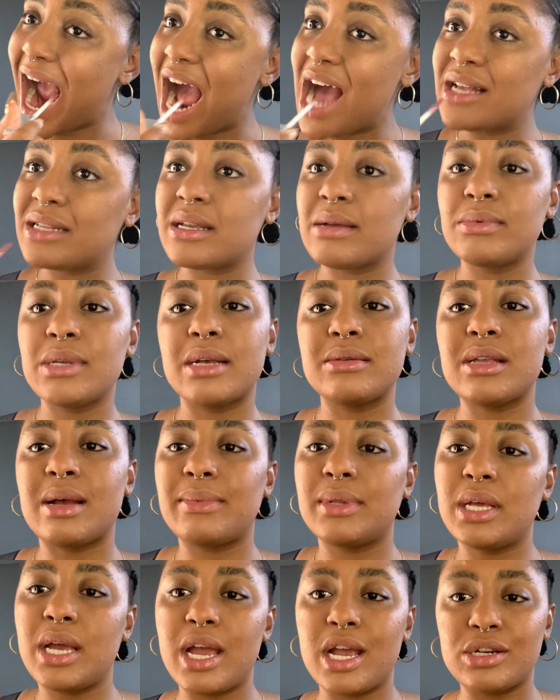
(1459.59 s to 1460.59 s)
Sometimes I'm a
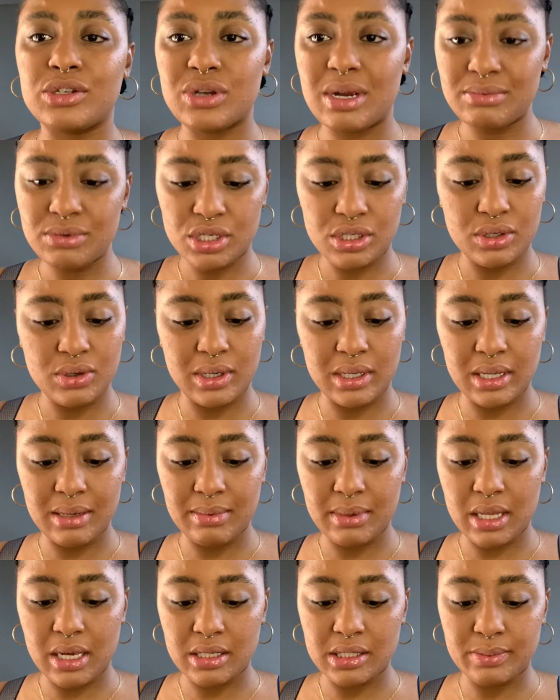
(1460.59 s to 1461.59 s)
little extra. I'm just doing lip
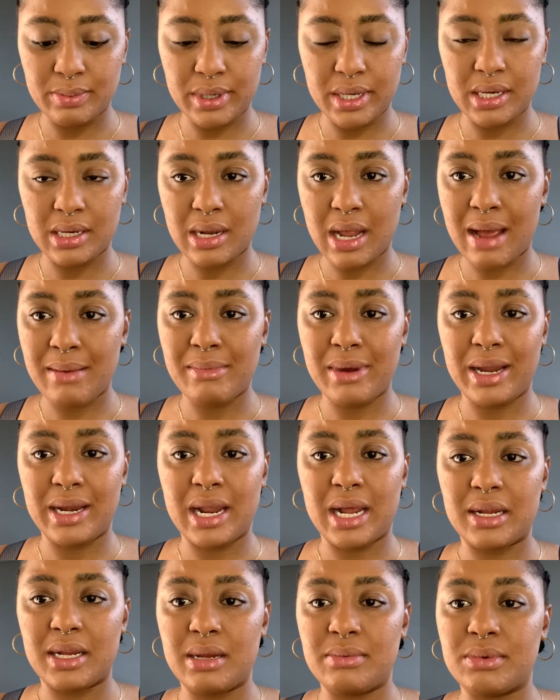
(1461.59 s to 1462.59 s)
gloss, but I might
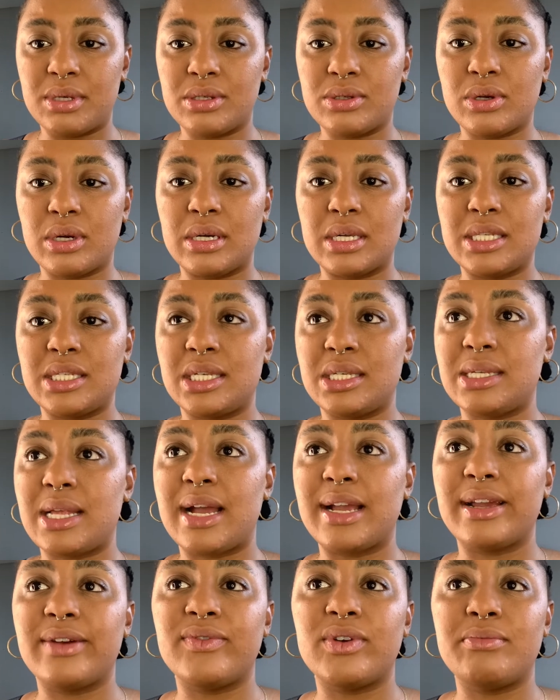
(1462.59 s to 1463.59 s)
not keep this on because it's
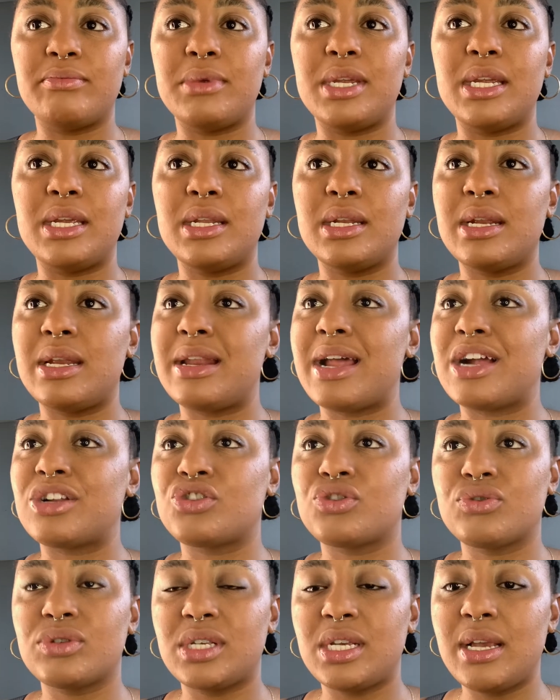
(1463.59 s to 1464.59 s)
not giving me
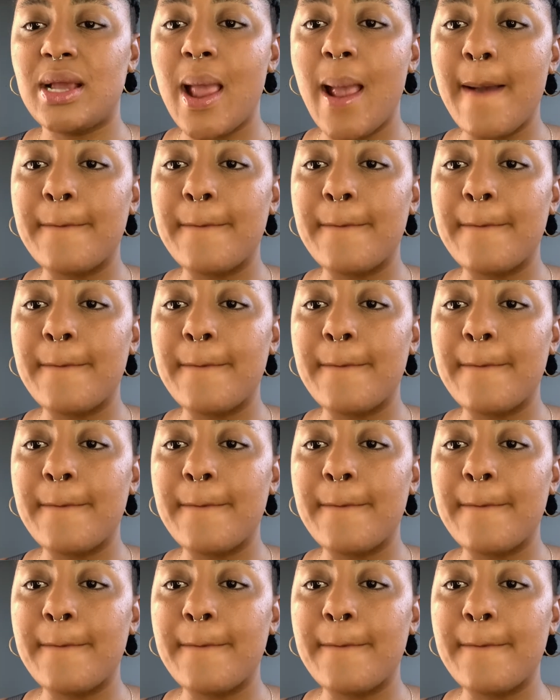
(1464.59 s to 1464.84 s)
naturality.